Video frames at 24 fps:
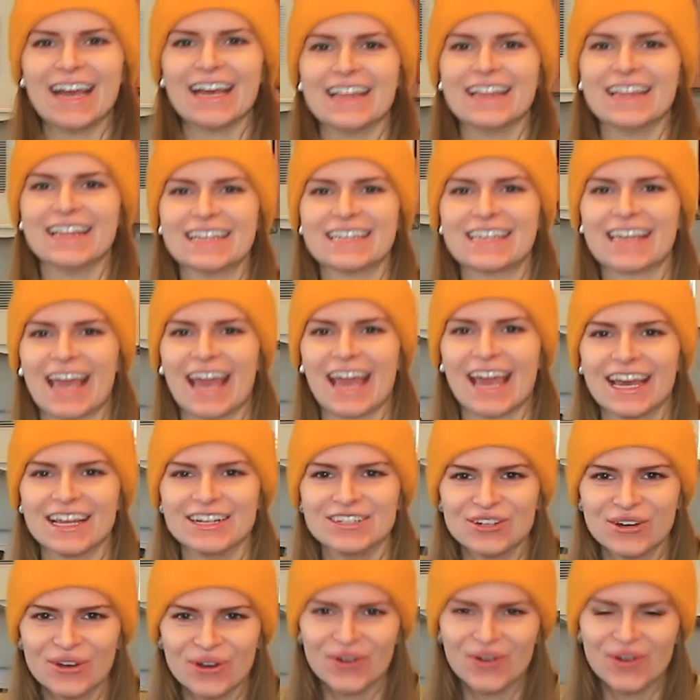The
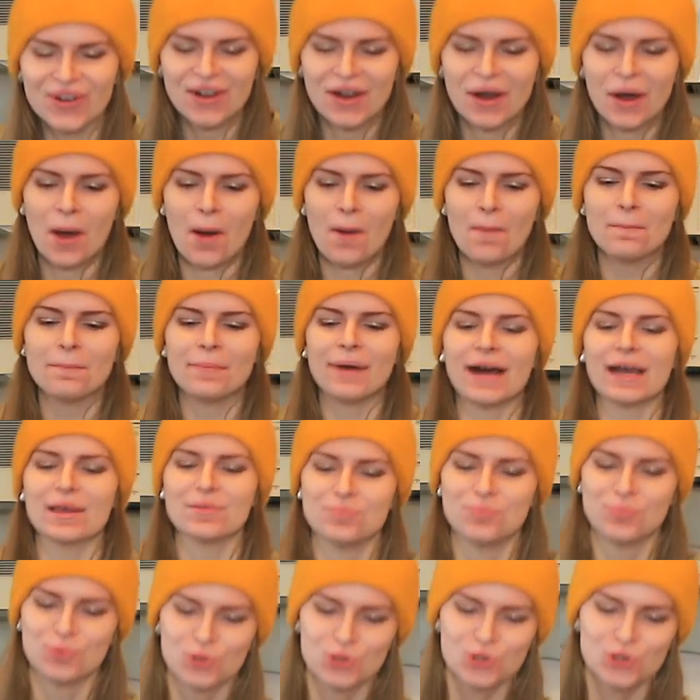candle,
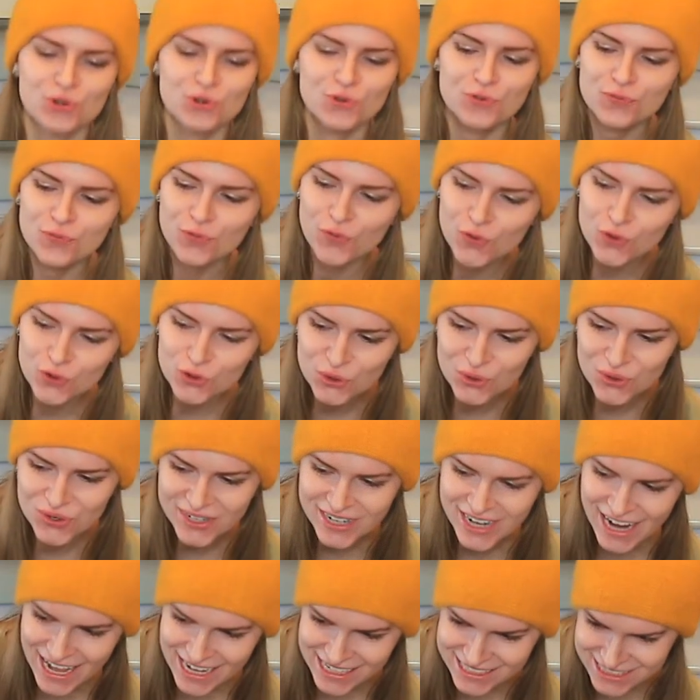my beautiful
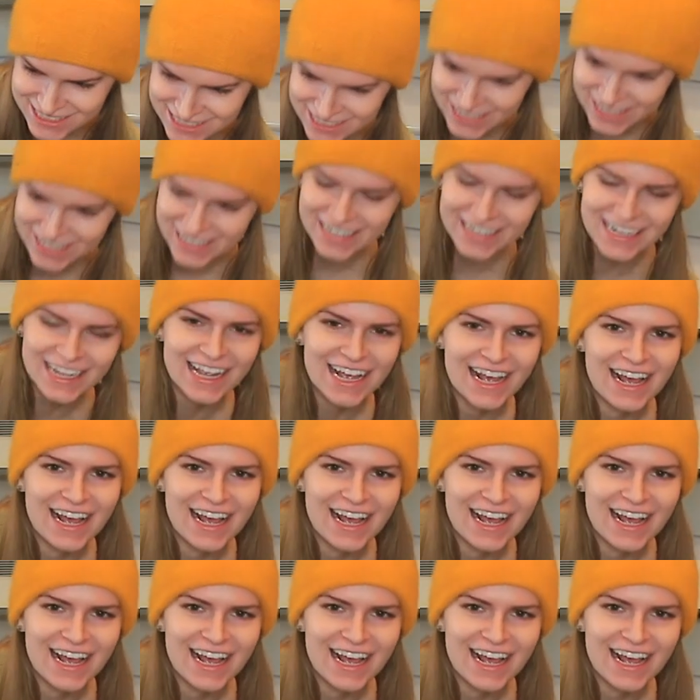creation,